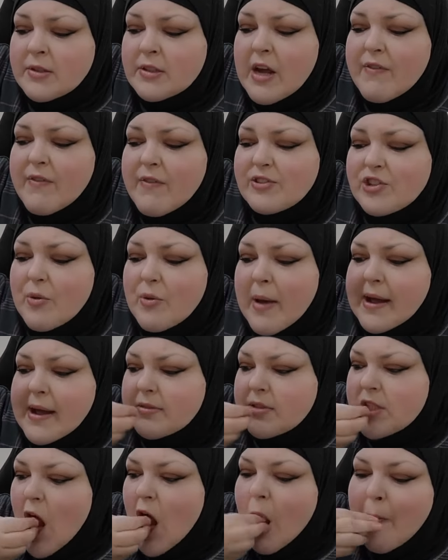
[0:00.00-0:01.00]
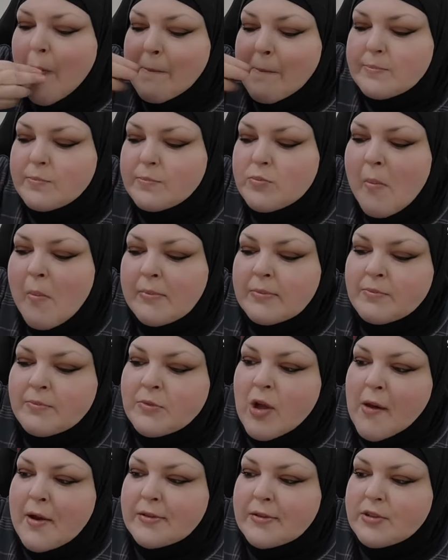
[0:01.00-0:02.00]
I felt so bad
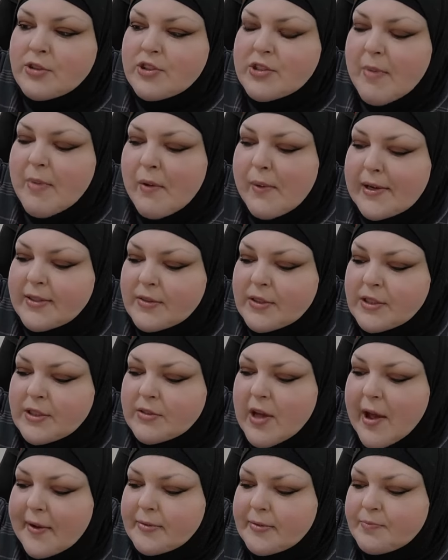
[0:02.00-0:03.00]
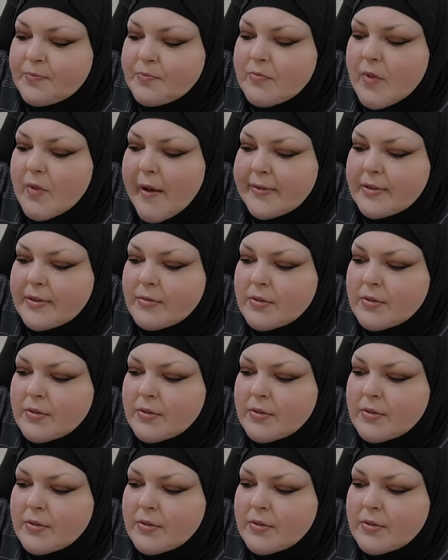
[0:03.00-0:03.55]
losing my wedding ring. Like, okay.